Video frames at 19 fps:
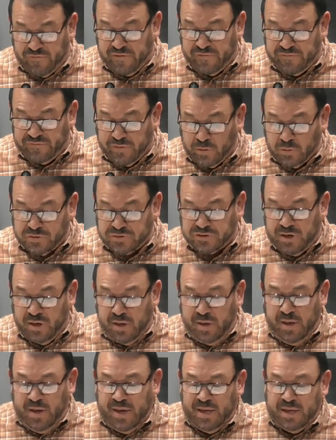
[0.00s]
folks,
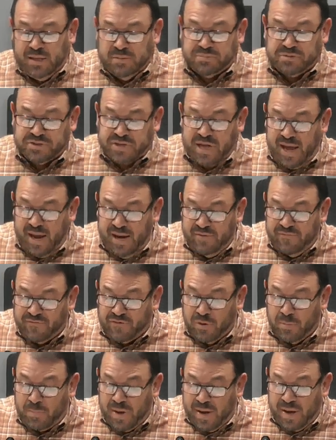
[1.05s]
and abstain
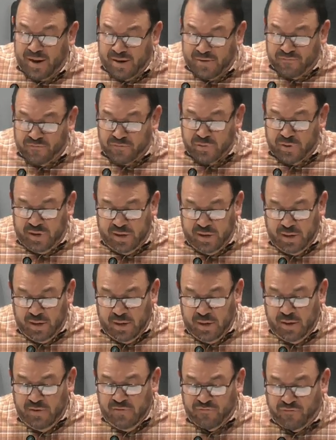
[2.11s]
from every
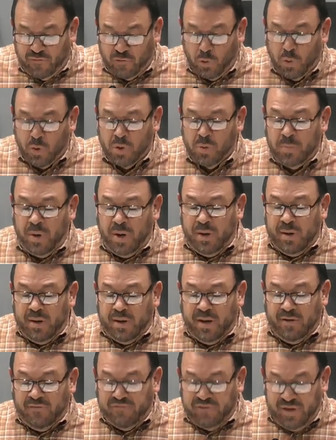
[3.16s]
form
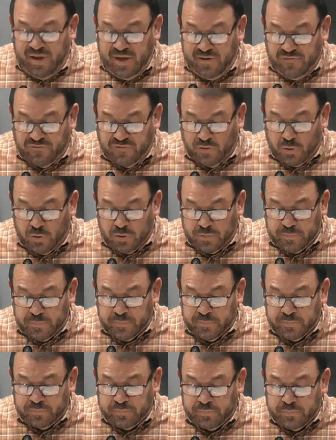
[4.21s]
of evil.
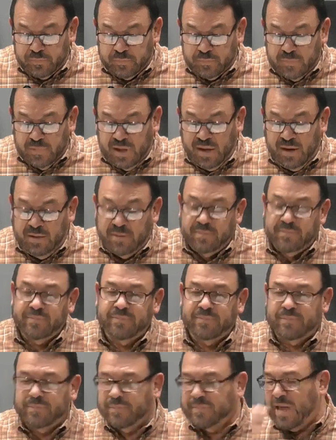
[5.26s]
And
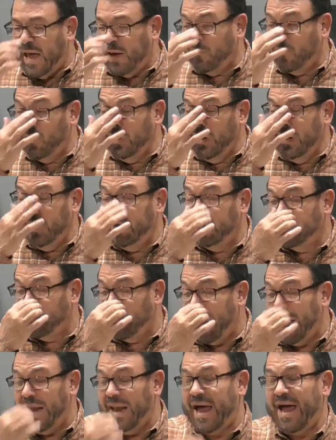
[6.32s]
that really is
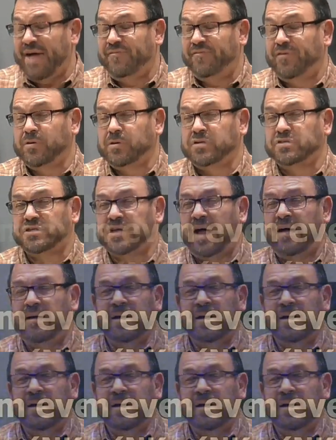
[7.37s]
my life verse. I,